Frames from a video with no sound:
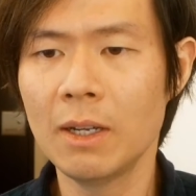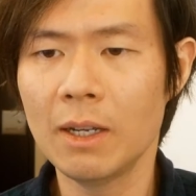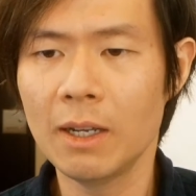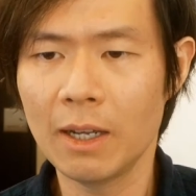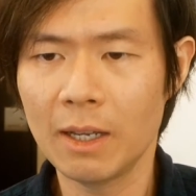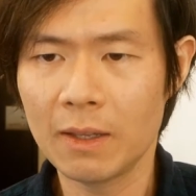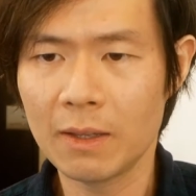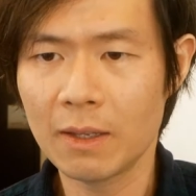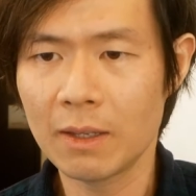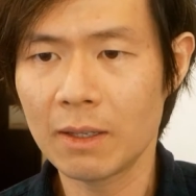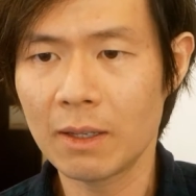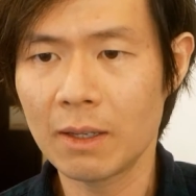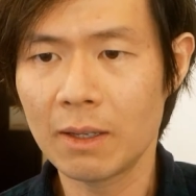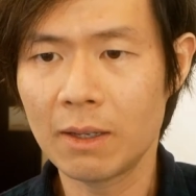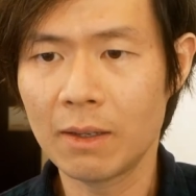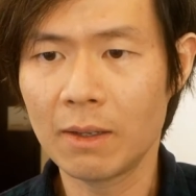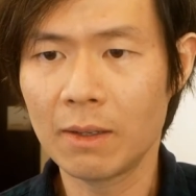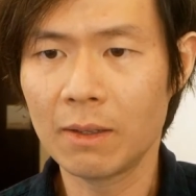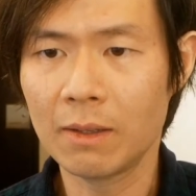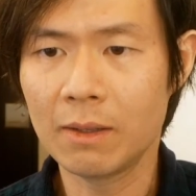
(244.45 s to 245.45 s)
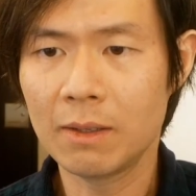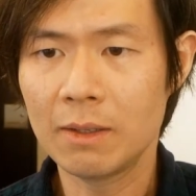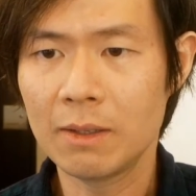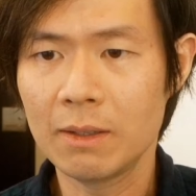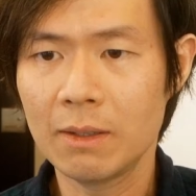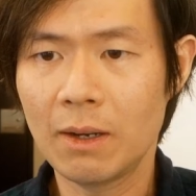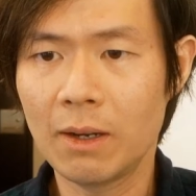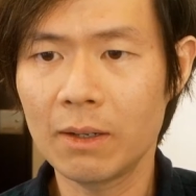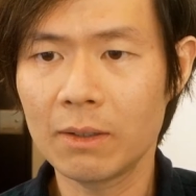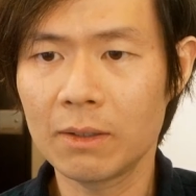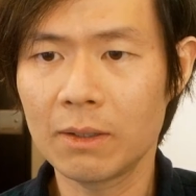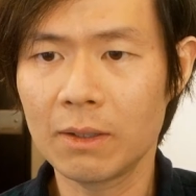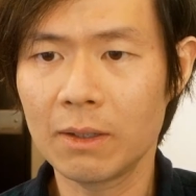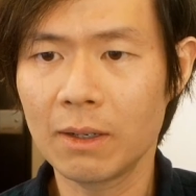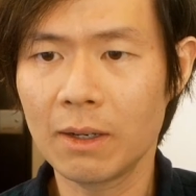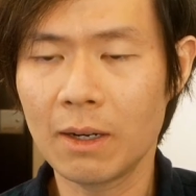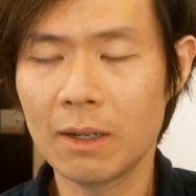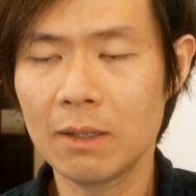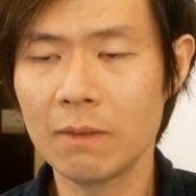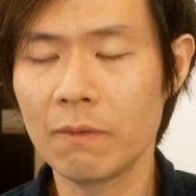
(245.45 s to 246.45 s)
and then the doctor
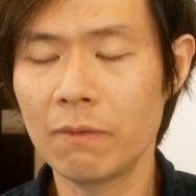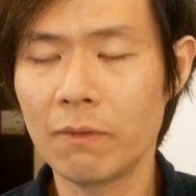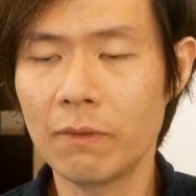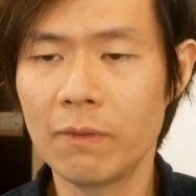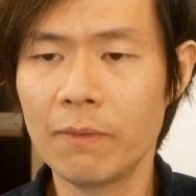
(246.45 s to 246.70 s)
kind of